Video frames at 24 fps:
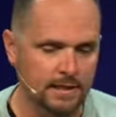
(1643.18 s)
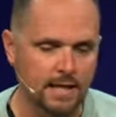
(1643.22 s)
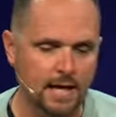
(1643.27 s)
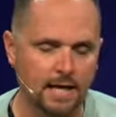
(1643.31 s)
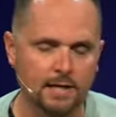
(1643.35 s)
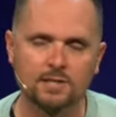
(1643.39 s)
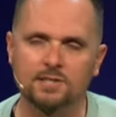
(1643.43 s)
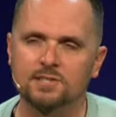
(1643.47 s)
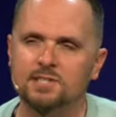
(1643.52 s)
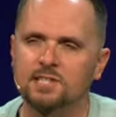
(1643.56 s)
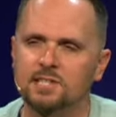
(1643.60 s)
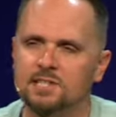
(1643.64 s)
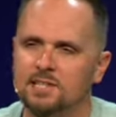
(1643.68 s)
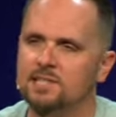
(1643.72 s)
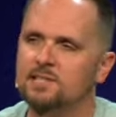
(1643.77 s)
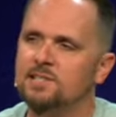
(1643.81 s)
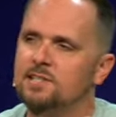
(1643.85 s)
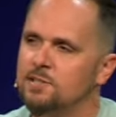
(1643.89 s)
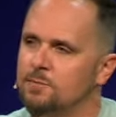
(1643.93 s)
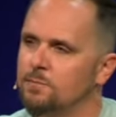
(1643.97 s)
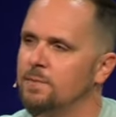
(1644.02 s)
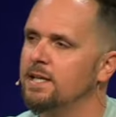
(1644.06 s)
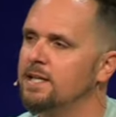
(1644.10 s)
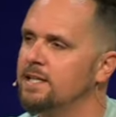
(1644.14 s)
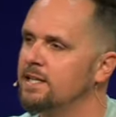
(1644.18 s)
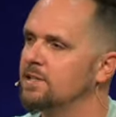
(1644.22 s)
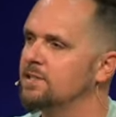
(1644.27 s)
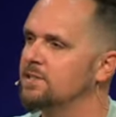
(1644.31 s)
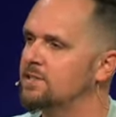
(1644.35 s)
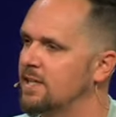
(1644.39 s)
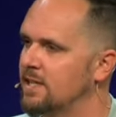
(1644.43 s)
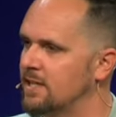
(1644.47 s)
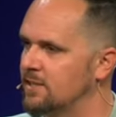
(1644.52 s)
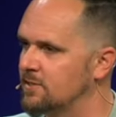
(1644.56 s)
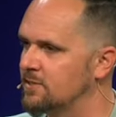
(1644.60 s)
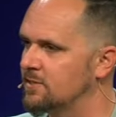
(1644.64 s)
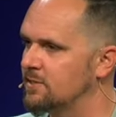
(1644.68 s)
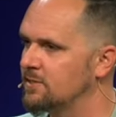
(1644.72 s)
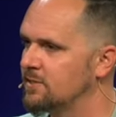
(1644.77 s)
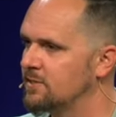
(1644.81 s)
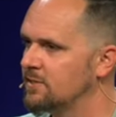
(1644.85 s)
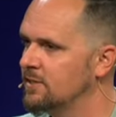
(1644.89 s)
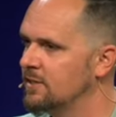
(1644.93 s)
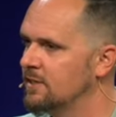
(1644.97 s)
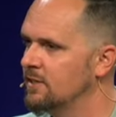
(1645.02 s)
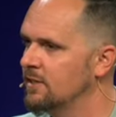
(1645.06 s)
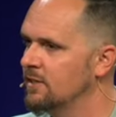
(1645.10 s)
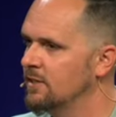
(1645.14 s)
like that. Is this, is this making sense?
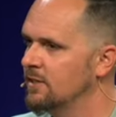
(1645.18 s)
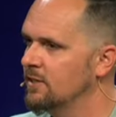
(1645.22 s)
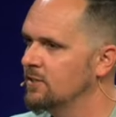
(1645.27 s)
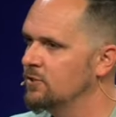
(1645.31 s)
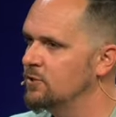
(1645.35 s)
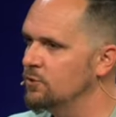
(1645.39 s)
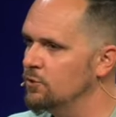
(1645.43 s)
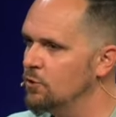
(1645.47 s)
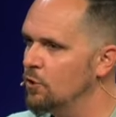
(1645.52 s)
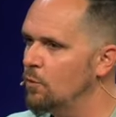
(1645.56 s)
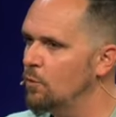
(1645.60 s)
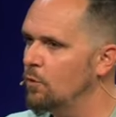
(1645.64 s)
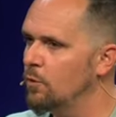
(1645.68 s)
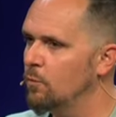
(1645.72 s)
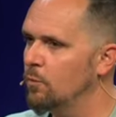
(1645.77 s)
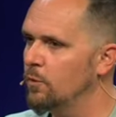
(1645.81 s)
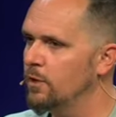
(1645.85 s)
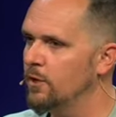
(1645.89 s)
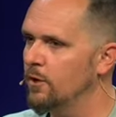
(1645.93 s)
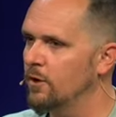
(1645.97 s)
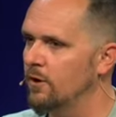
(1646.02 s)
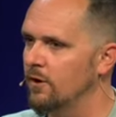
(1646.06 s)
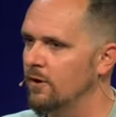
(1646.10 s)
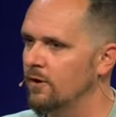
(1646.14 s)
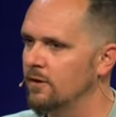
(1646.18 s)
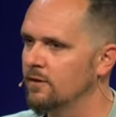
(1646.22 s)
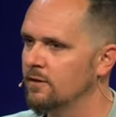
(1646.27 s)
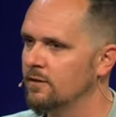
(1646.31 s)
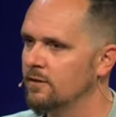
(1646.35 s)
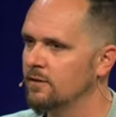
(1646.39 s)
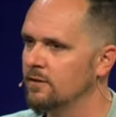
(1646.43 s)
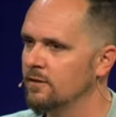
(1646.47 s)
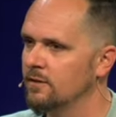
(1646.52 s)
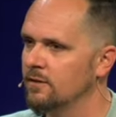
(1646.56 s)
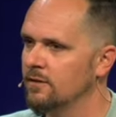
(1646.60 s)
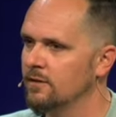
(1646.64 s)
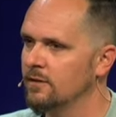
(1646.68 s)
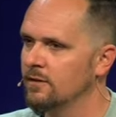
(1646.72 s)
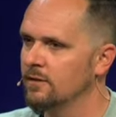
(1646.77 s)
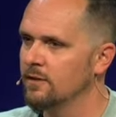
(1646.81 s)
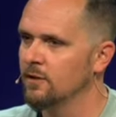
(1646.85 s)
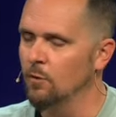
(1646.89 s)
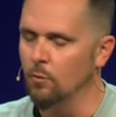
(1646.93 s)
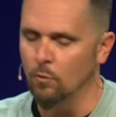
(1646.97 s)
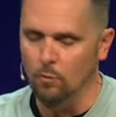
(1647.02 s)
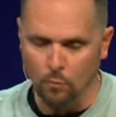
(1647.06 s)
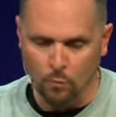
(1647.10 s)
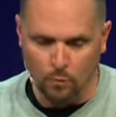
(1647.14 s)
Do you know where we are?
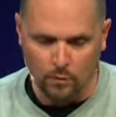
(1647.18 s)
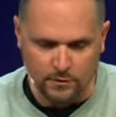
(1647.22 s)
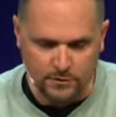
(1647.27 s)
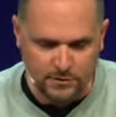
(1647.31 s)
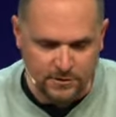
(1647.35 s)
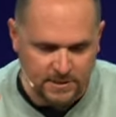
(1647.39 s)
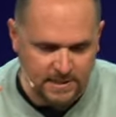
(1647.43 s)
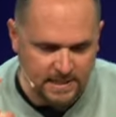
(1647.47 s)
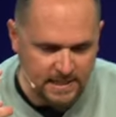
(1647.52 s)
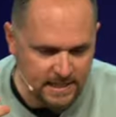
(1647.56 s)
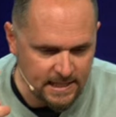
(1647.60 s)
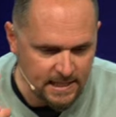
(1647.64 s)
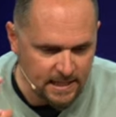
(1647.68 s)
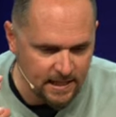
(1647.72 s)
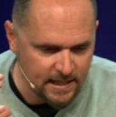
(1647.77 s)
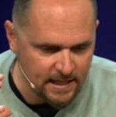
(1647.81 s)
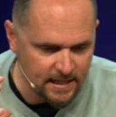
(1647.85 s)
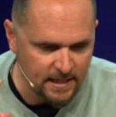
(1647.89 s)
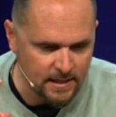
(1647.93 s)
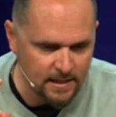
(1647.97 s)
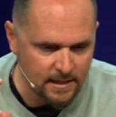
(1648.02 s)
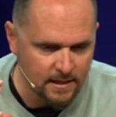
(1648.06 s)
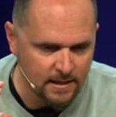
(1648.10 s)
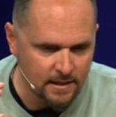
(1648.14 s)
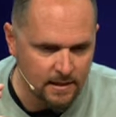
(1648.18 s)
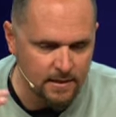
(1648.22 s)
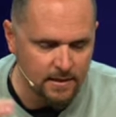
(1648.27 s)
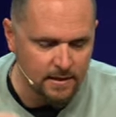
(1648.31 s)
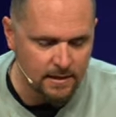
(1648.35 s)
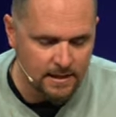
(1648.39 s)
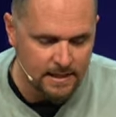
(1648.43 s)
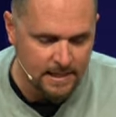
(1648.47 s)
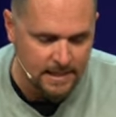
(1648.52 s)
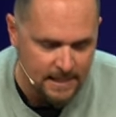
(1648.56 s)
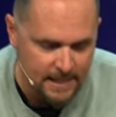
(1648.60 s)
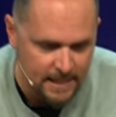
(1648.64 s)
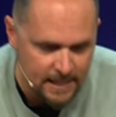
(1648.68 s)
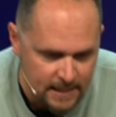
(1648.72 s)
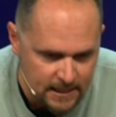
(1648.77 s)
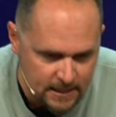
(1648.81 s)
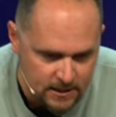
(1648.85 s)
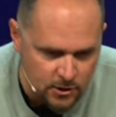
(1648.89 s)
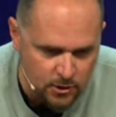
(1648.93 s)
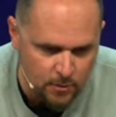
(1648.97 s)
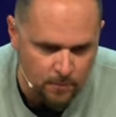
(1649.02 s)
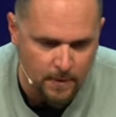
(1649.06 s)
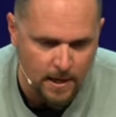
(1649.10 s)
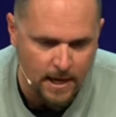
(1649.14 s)
We're seeing the
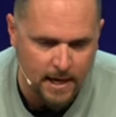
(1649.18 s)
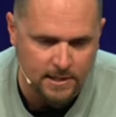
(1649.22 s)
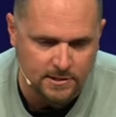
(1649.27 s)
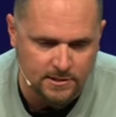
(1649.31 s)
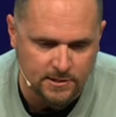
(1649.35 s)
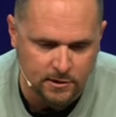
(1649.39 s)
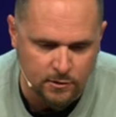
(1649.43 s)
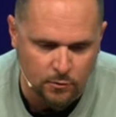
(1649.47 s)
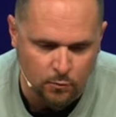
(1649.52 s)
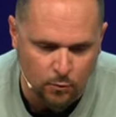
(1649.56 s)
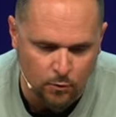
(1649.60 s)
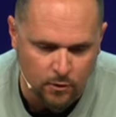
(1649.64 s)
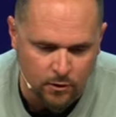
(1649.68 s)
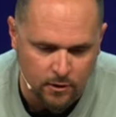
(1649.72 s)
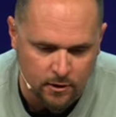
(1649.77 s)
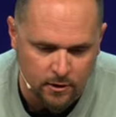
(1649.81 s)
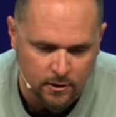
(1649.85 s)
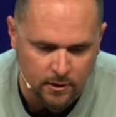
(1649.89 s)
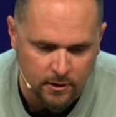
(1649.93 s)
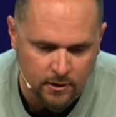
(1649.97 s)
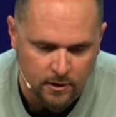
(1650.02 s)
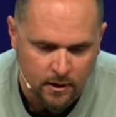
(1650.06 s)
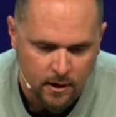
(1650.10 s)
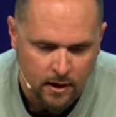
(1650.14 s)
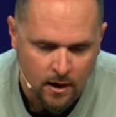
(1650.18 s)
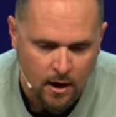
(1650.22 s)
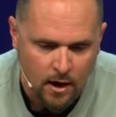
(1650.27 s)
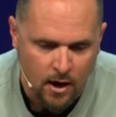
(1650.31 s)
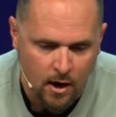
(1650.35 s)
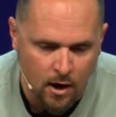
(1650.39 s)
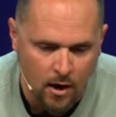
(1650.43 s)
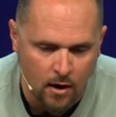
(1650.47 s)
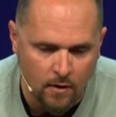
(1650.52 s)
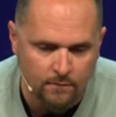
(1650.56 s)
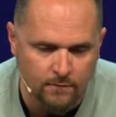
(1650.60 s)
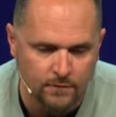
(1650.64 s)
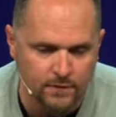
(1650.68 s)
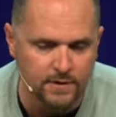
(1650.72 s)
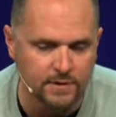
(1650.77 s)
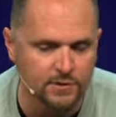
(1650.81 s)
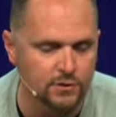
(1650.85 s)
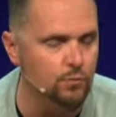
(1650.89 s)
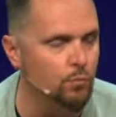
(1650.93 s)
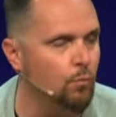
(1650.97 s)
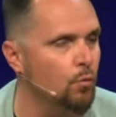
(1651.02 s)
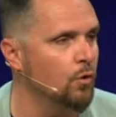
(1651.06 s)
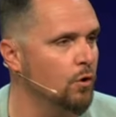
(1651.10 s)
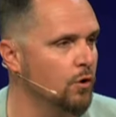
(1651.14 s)
kingdom, as it were, of
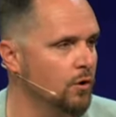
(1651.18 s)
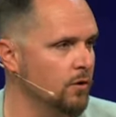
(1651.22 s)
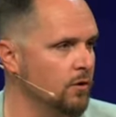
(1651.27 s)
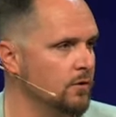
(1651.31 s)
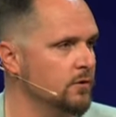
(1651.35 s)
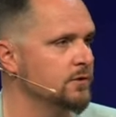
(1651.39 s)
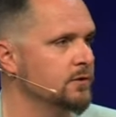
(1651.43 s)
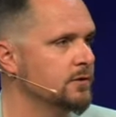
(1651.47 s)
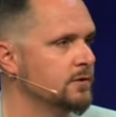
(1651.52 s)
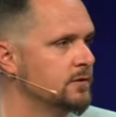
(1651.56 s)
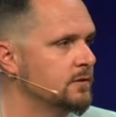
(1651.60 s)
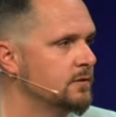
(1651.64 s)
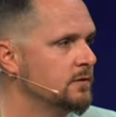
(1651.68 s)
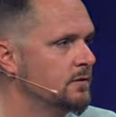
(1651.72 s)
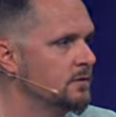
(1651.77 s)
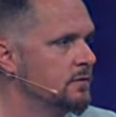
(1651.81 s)
this world.